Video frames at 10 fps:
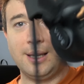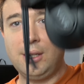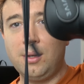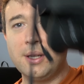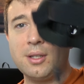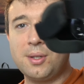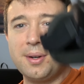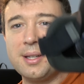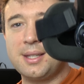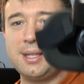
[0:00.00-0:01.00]
you can
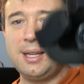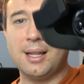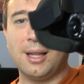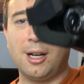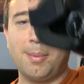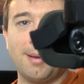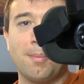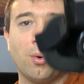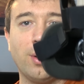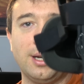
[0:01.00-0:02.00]
sort of see a little bit
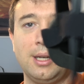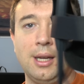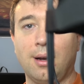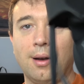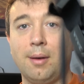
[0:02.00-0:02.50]
more in here.